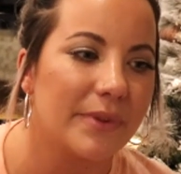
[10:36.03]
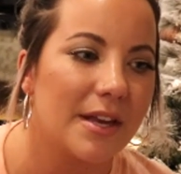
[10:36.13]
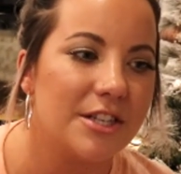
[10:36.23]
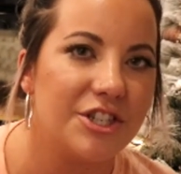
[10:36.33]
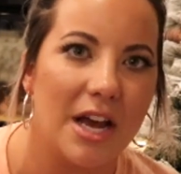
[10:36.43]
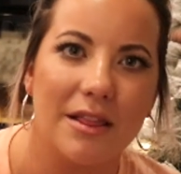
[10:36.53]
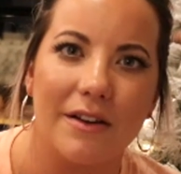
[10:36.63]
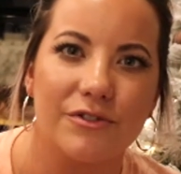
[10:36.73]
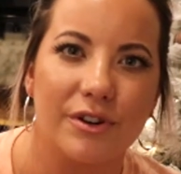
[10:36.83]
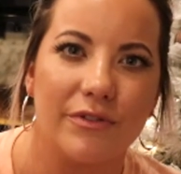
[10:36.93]
Jen
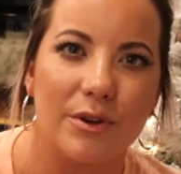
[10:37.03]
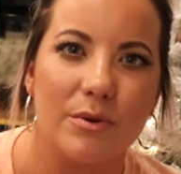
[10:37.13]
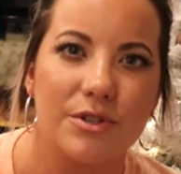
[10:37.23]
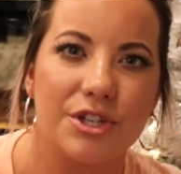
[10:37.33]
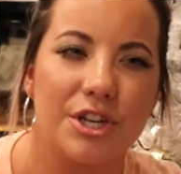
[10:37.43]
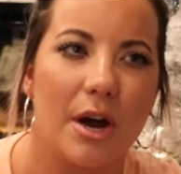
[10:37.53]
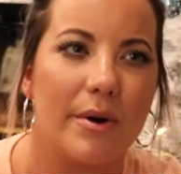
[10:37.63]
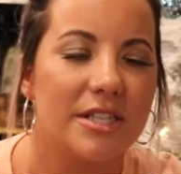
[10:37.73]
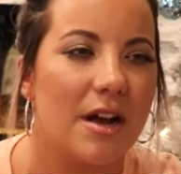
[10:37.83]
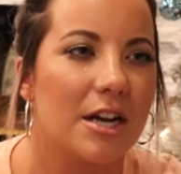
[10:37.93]
loves reviews. She
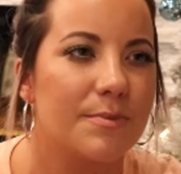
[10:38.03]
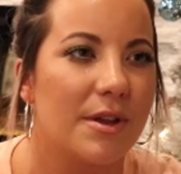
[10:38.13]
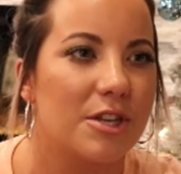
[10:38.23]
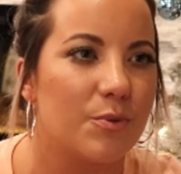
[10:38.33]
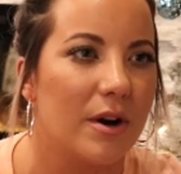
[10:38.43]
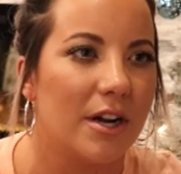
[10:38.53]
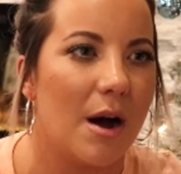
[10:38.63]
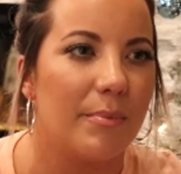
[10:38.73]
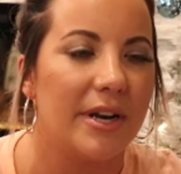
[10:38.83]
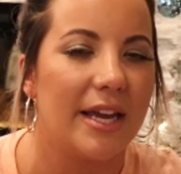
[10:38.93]
always talks about this one
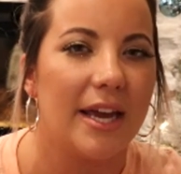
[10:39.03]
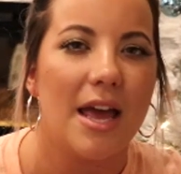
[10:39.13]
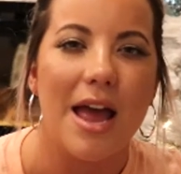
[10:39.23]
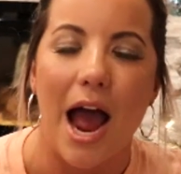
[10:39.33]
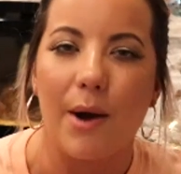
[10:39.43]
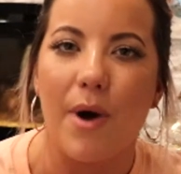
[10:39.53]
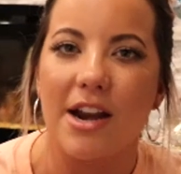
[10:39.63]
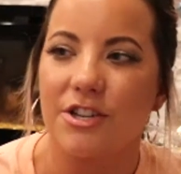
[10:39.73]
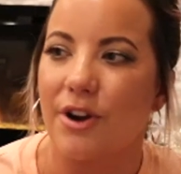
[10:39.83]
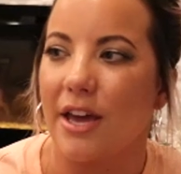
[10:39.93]
company. I
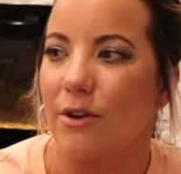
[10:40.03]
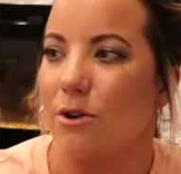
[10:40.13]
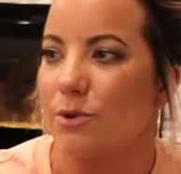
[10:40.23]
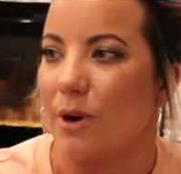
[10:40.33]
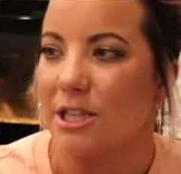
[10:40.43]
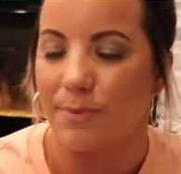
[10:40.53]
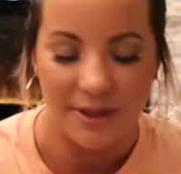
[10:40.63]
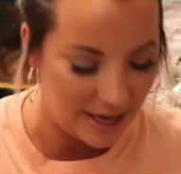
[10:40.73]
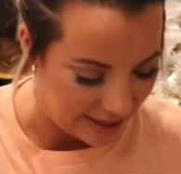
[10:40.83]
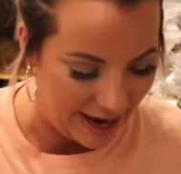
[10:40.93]
want to try those ones, but
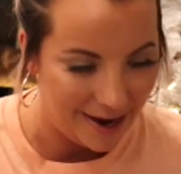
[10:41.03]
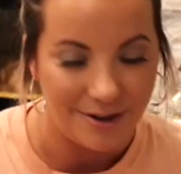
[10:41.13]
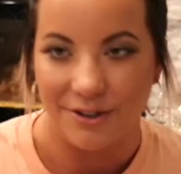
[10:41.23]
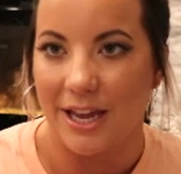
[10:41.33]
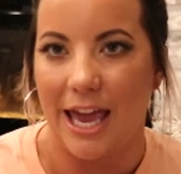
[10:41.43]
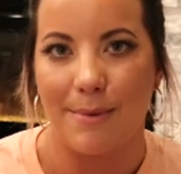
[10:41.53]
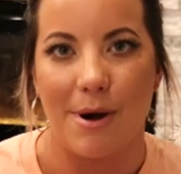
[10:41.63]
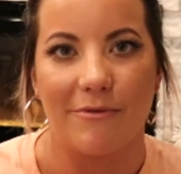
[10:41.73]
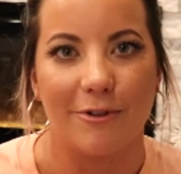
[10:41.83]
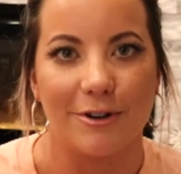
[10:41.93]
then candle, they came
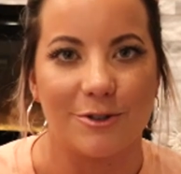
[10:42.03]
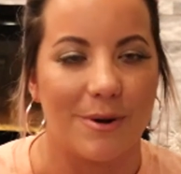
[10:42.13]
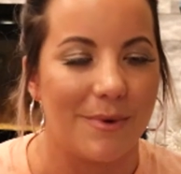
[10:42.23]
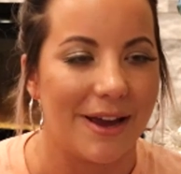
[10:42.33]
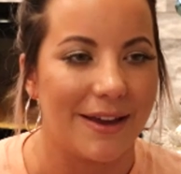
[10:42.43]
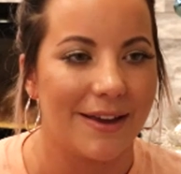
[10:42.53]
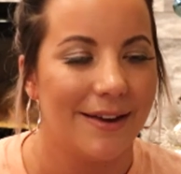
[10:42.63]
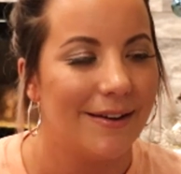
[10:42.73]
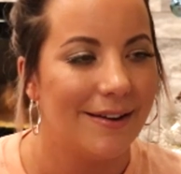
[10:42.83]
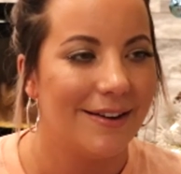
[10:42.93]
up first. So I'm like,
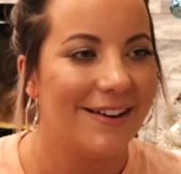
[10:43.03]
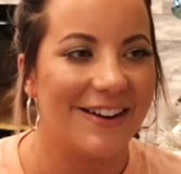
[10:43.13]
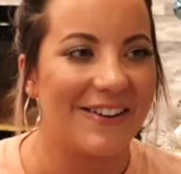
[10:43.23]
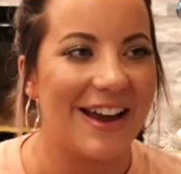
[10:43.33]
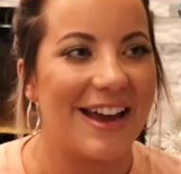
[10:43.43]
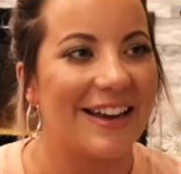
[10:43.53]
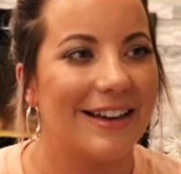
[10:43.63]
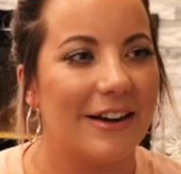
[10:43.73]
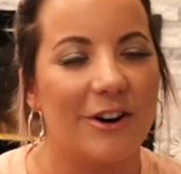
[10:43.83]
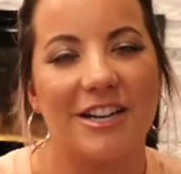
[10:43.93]
okay.
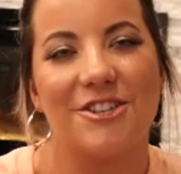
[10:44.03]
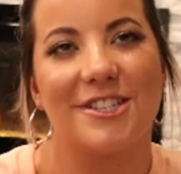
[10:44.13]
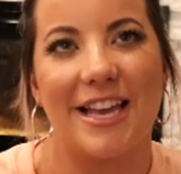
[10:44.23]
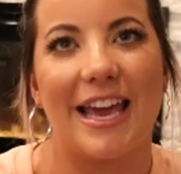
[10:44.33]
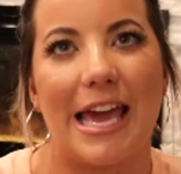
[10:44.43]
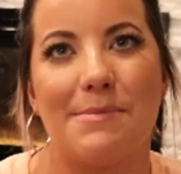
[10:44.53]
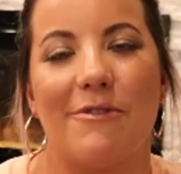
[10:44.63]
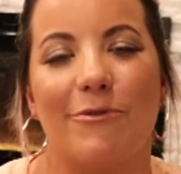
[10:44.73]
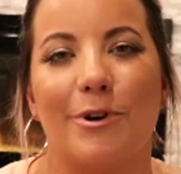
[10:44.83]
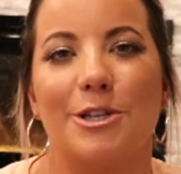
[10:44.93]
Or I shouldn't say it came
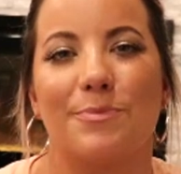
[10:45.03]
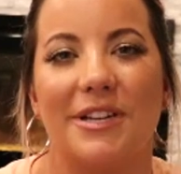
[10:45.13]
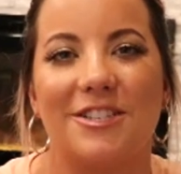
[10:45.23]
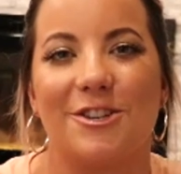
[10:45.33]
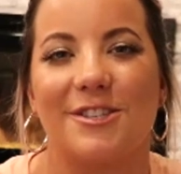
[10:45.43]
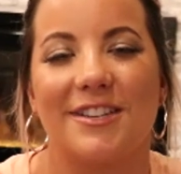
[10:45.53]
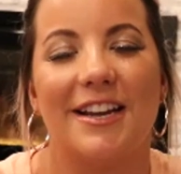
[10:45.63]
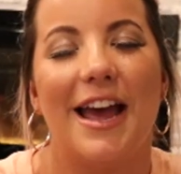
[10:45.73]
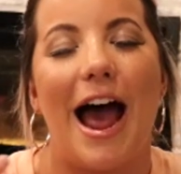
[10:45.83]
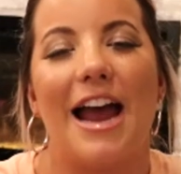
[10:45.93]
up first, but it's just,
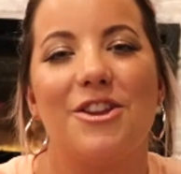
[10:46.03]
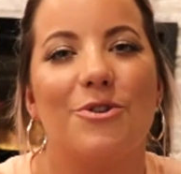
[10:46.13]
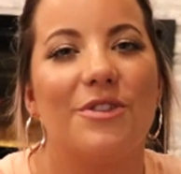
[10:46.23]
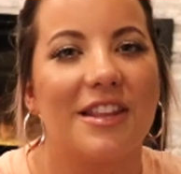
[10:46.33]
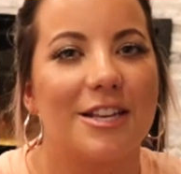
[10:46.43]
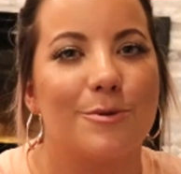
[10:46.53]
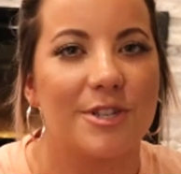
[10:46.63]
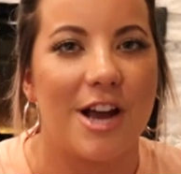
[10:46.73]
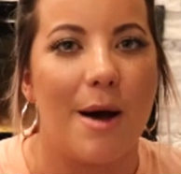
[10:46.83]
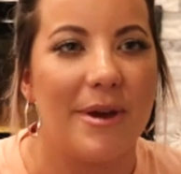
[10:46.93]
I knew that this was
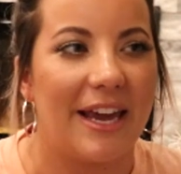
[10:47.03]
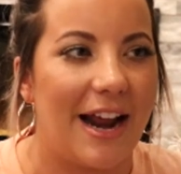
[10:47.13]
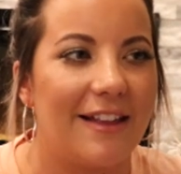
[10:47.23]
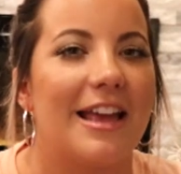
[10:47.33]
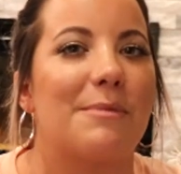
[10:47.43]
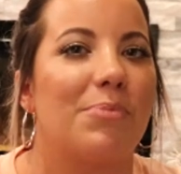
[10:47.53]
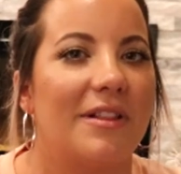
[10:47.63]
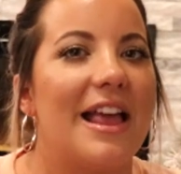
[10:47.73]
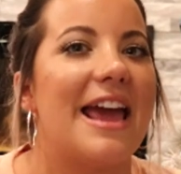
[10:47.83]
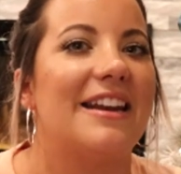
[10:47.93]
coming, and I like
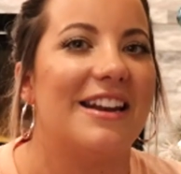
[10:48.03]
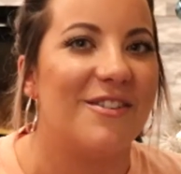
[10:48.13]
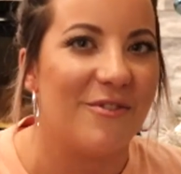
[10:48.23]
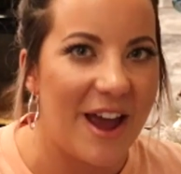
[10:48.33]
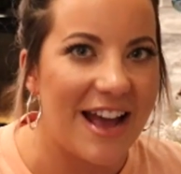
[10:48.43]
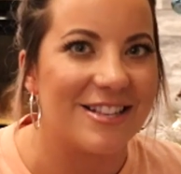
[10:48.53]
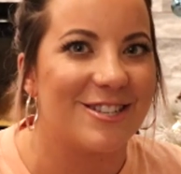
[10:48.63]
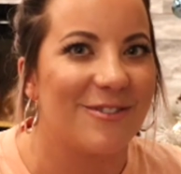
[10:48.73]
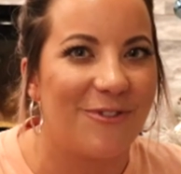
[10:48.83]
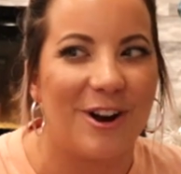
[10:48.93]
planned in advance
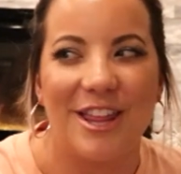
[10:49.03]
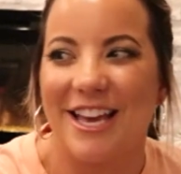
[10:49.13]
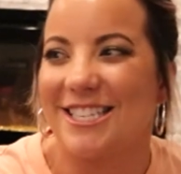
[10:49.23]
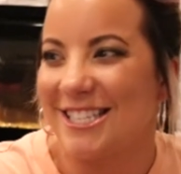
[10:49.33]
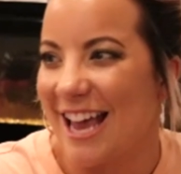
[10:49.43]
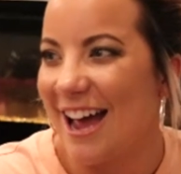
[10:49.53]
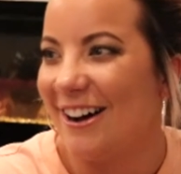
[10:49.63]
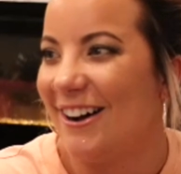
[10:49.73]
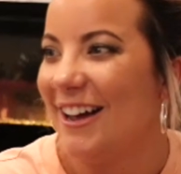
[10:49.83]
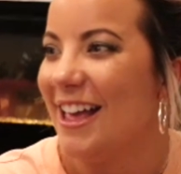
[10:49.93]
for this
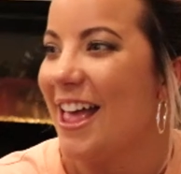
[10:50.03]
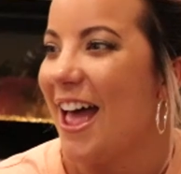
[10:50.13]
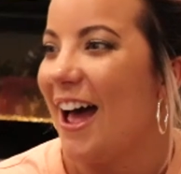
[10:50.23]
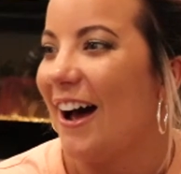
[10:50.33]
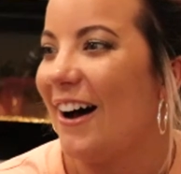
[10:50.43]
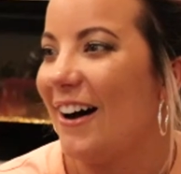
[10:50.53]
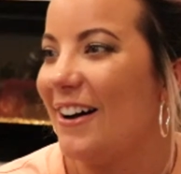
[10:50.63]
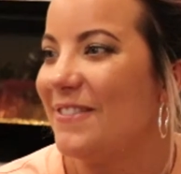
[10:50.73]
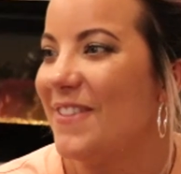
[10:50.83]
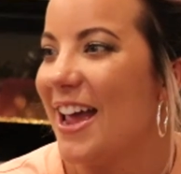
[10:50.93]
sale.
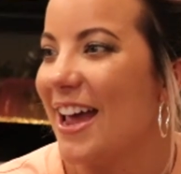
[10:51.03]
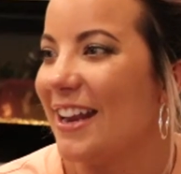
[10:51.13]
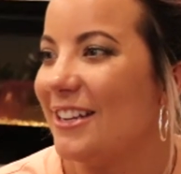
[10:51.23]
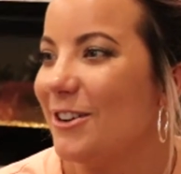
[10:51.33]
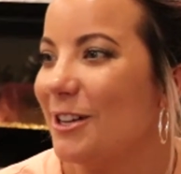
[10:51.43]
Oh, man.